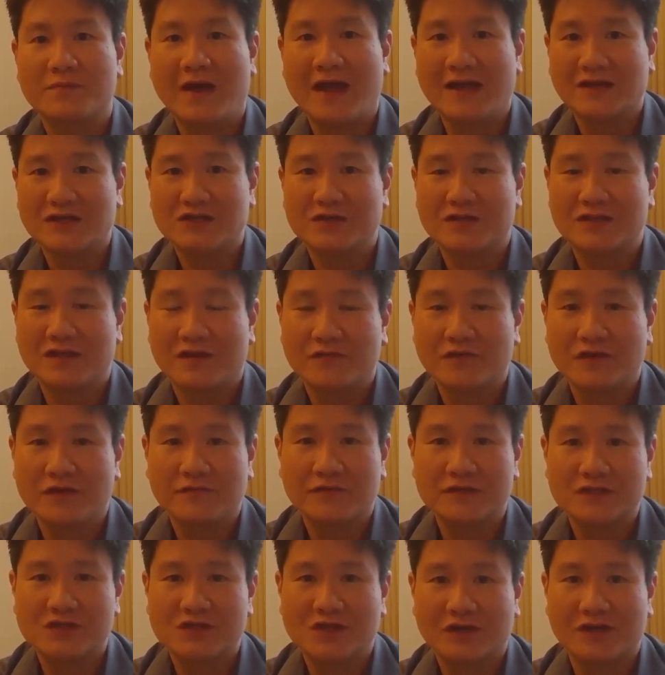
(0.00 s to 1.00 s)
actually never
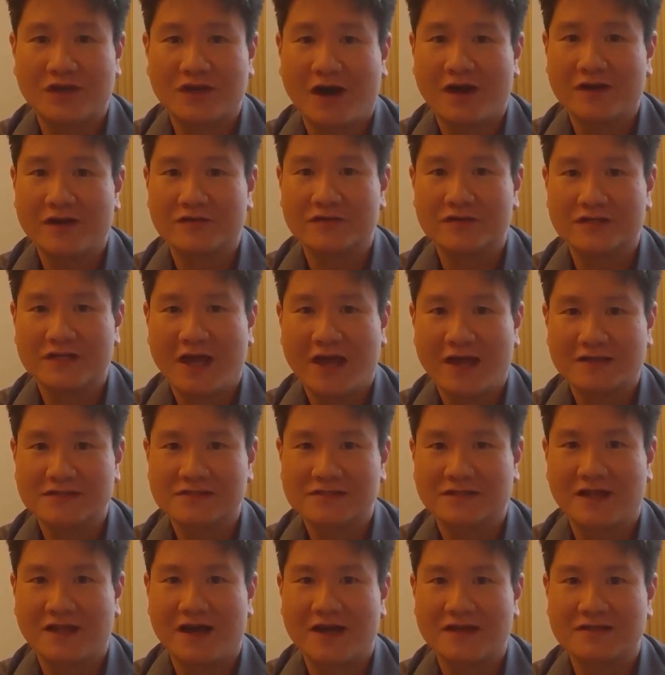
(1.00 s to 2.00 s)
even took an audit or tax
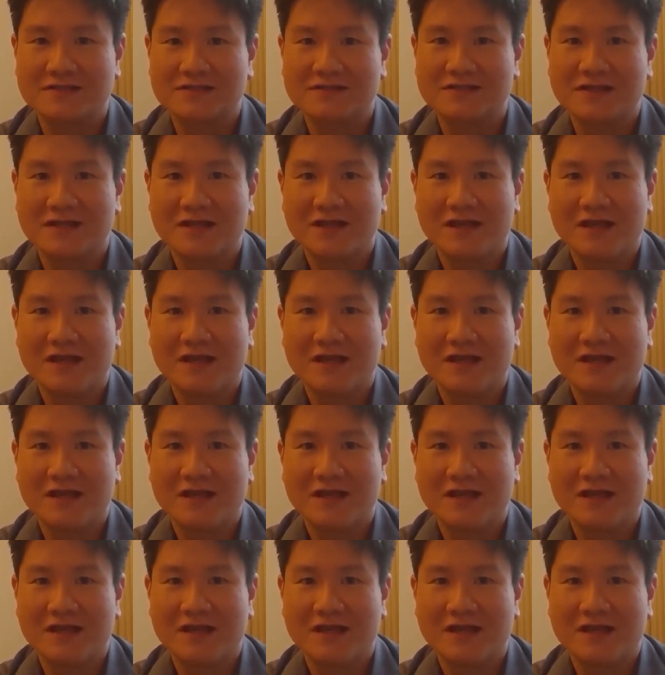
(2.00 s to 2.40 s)
class.